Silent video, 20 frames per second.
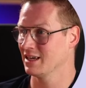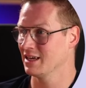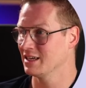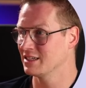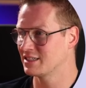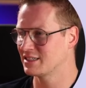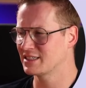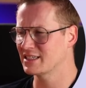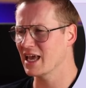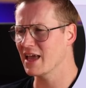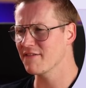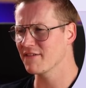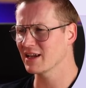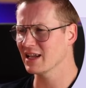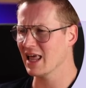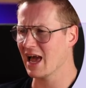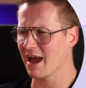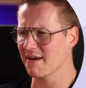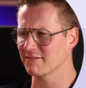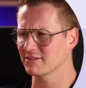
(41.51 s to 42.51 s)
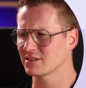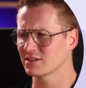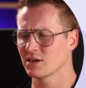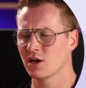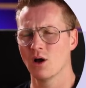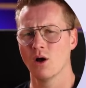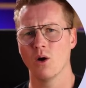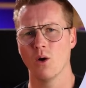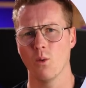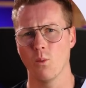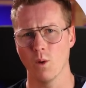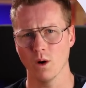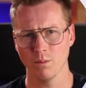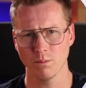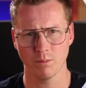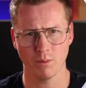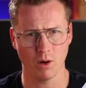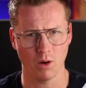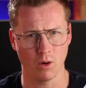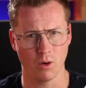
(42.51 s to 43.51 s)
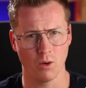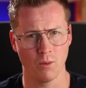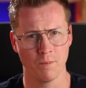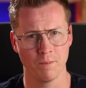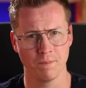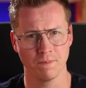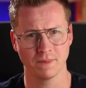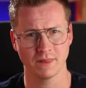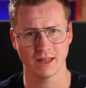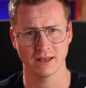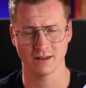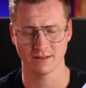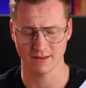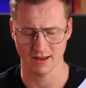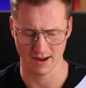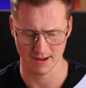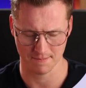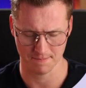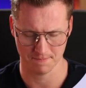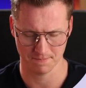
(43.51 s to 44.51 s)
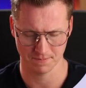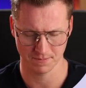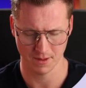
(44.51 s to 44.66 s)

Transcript: Saving lives, one paw at a time.